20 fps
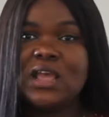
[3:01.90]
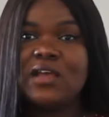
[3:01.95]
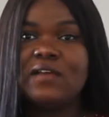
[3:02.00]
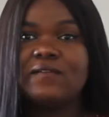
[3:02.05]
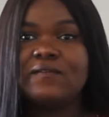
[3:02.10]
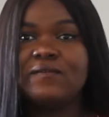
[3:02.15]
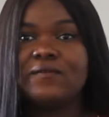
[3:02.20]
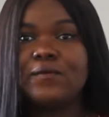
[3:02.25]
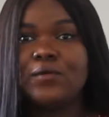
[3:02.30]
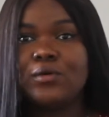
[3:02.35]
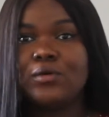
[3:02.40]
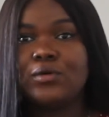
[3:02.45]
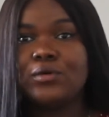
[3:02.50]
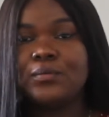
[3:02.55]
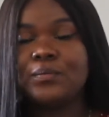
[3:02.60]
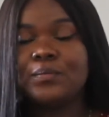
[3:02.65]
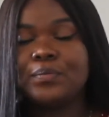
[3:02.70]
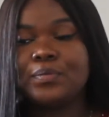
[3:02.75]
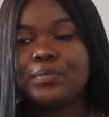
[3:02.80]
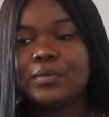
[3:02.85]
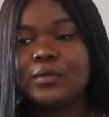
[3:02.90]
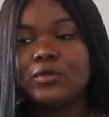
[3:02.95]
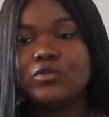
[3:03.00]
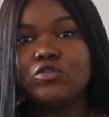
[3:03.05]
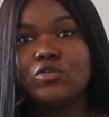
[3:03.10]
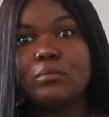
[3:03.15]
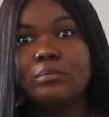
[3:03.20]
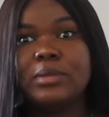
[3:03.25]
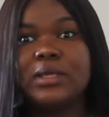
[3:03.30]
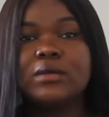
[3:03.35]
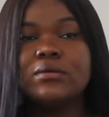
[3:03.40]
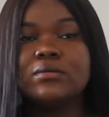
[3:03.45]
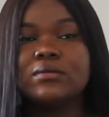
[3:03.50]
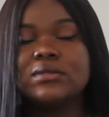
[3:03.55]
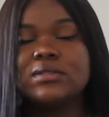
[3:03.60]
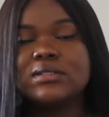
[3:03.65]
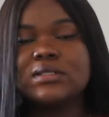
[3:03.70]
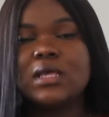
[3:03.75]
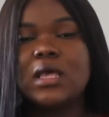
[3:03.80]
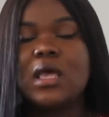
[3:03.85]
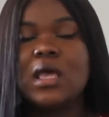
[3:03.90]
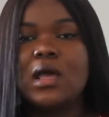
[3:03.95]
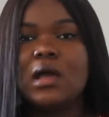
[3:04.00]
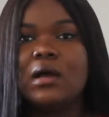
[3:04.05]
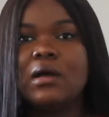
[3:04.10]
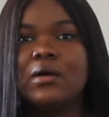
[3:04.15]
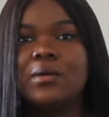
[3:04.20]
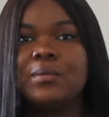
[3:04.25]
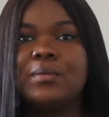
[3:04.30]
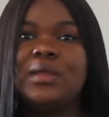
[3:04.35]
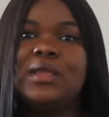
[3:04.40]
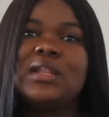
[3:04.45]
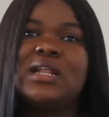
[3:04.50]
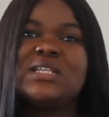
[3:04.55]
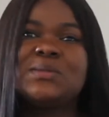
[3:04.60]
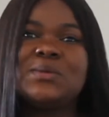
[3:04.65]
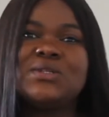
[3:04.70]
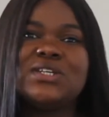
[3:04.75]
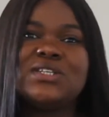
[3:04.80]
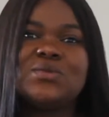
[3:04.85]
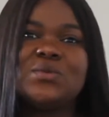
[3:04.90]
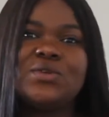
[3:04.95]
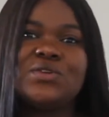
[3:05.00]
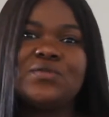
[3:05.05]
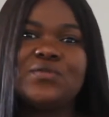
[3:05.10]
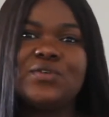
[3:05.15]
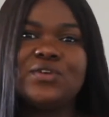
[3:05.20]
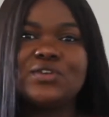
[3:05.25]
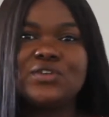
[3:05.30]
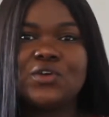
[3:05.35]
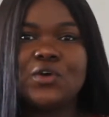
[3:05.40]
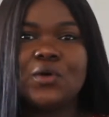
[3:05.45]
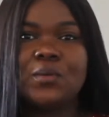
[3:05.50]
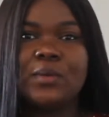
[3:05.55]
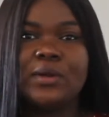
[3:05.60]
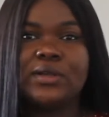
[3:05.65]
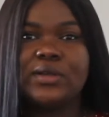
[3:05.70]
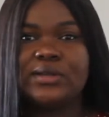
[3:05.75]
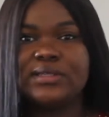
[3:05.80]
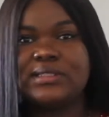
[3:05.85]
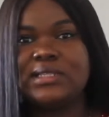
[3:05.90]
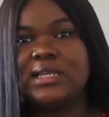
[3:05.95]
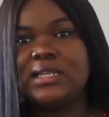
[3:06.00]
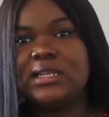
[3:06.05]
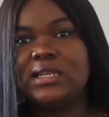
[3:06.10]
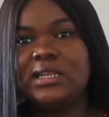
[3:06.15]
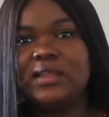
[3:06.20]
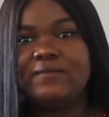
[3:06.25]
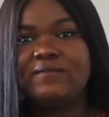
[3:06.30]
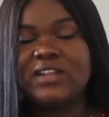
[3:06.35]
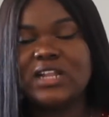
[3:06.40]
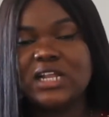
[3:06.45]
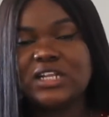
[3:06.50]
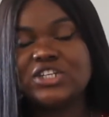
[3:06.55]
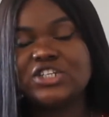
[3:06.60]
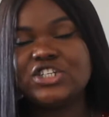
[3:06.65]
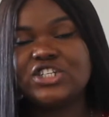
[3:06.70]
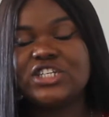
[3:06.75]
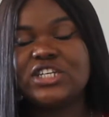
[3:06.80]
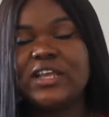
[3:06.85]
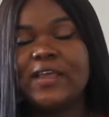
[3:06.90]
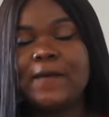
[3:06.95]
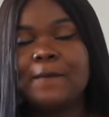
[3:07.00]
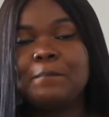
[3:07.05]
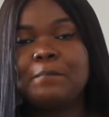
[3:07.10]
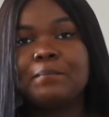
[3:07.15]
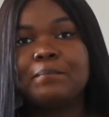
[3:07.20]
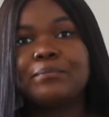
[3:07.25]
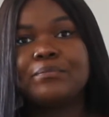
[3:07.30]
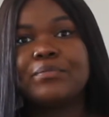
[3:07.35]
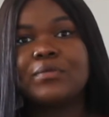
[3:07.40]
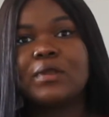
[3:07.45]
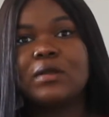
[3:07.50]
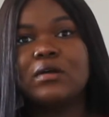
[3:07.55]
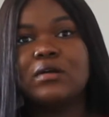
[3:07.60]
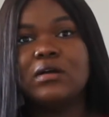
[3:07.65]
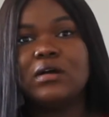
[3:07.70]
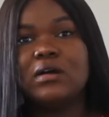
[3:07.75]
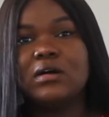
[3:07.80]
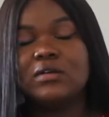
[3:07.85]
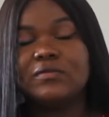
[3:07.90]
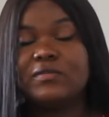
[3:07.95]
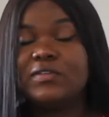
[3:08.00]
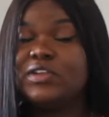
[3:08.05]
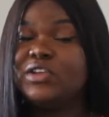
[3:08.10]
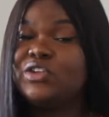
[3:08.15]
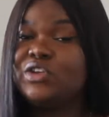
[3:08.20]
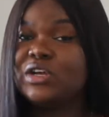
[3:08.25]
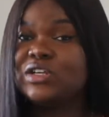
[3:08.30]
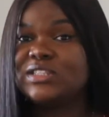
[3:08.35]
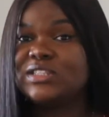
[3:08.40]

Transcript: for your bills. In as much as when you first come and you're staying in a flat share, and